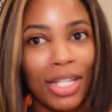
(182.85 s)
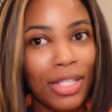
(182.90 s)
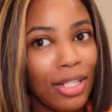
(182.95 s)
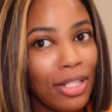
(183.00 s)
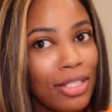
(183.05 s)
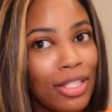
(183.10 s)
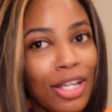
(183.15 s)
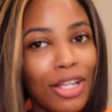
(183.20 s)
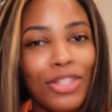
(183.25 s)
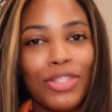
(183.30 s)
like the
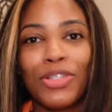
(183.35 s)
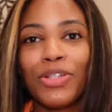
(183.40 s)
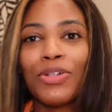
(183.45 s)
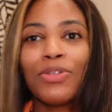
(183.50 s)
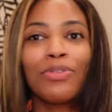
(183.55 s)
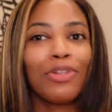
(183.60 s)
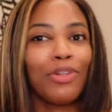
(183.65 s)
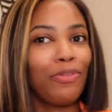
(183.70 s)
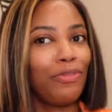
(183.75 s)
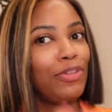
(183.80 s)

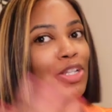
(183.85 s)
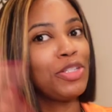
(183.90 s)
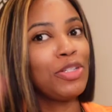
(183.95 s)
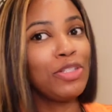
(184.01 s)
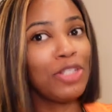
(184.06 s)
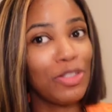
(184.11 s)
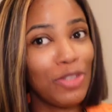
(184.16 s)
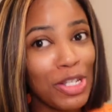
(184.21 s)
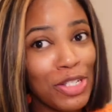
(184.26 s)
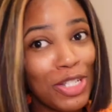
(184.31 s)
tussle,
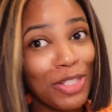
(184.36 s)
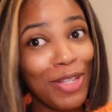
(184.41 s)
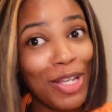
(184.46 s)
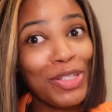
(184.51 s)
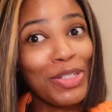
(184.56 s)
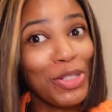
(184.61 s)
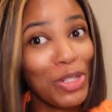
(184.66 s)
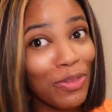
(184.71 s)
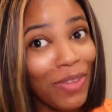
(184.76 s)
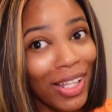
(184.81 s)

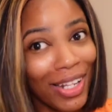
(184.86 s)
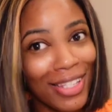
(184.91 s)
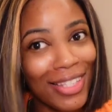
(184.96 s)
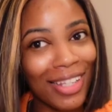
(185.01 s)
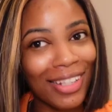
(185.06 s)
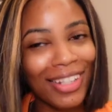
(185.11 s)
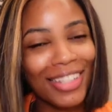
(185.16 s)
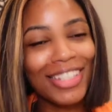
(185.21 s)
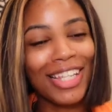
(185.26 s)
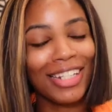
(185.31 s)
especially you like the
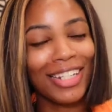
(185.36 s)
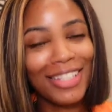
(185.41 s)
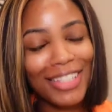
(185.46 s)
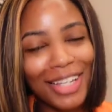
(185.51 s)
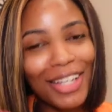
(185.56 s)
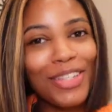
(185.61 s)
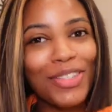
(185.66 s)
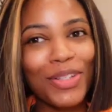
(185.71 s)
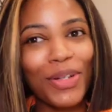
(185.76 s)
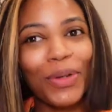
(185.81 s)
tennis, like the
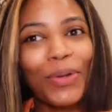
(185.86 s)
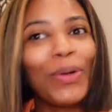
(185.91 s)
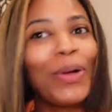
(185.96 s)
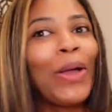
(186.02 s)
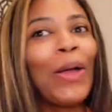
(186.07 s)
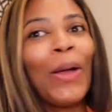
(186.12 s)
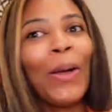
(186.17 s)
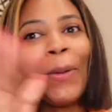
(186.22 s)
tussle,